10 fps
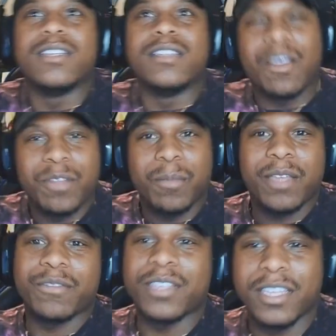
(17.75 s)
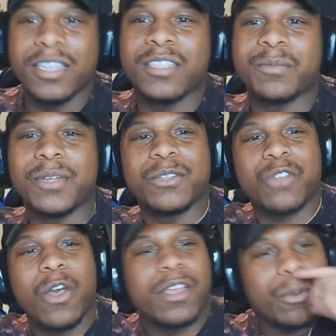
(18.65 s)
Definitely made for kids, but it was
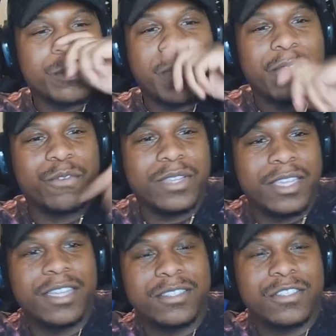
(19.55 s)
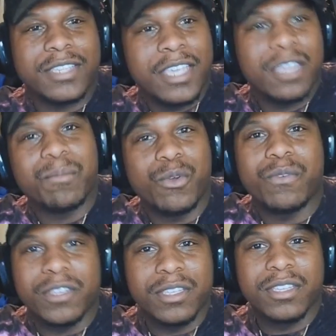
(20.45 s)
uh, it was made for kids. It's a kid
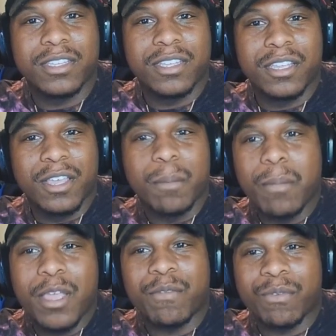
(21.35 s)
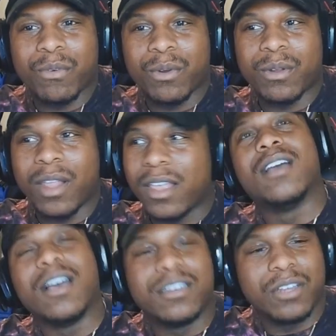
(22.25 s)
movie made for like
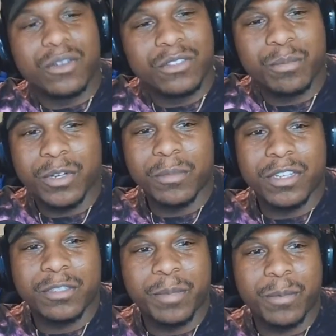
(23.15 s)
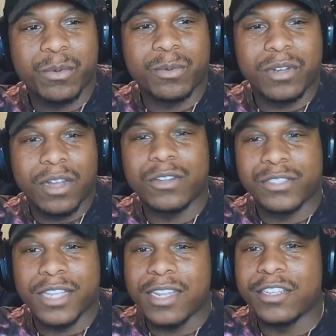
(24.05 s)
adults pretty much people would
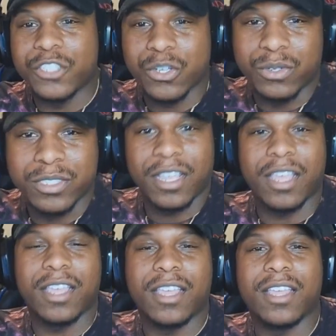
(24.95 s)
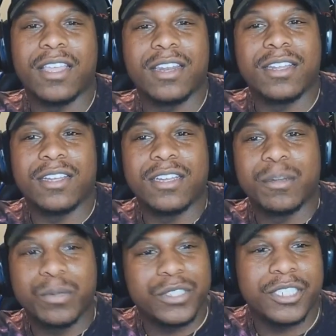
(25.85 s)
understand the jokes and uh,
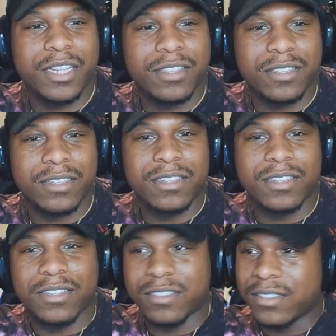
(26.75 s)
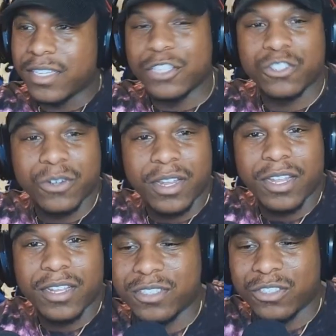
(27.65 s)
appreciate the the
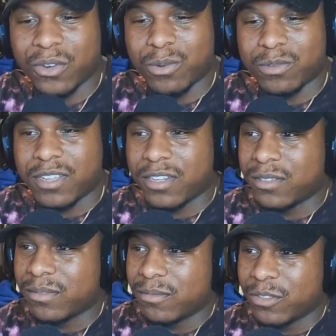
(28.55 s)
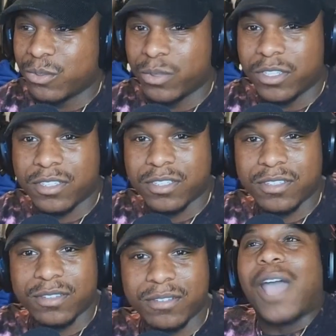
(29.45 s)
easter egg story was kind
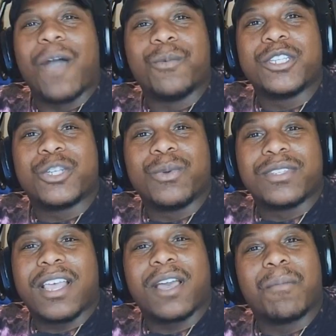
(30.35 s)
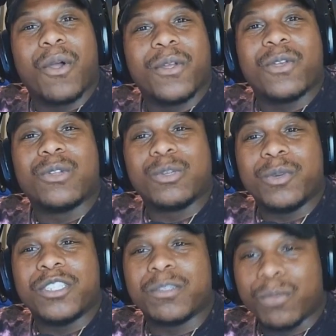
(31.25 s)
of i wish it was like a mario and
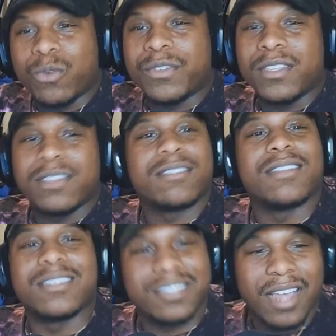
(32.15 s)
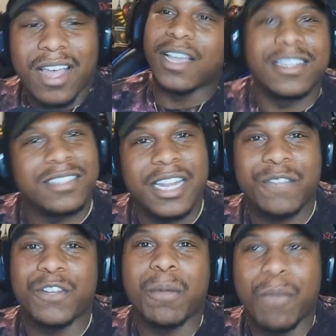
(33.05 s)
luigi movie it's not it's not
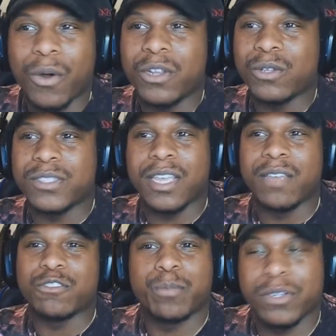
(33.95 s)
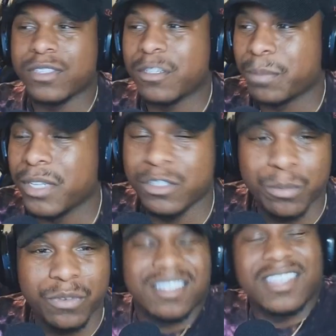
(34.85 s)
even a mario saves princess peach
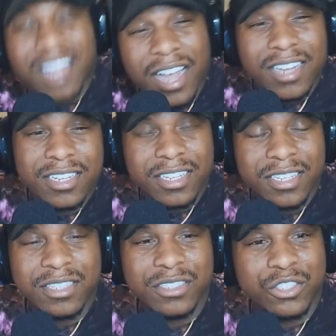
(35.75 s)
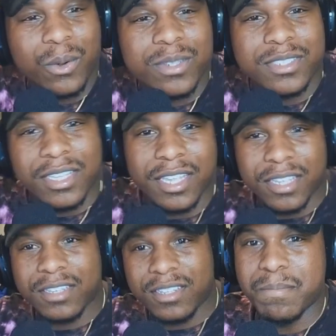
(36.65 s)
movie kind of is towards the
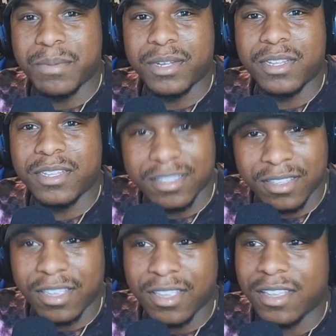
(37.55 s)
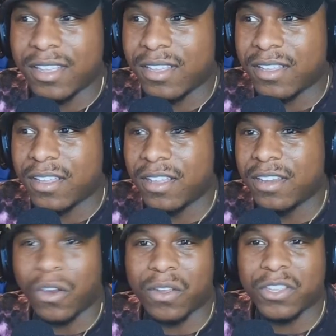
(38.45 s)
end, but yeah,
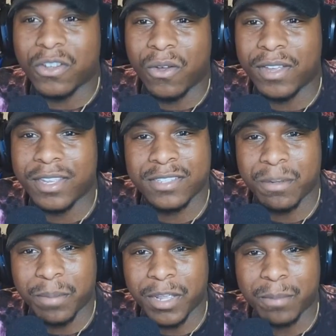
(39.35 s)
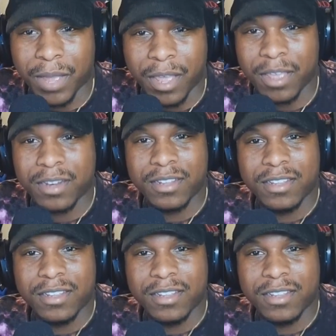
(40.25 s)
Donkey Kong isn't a big bad.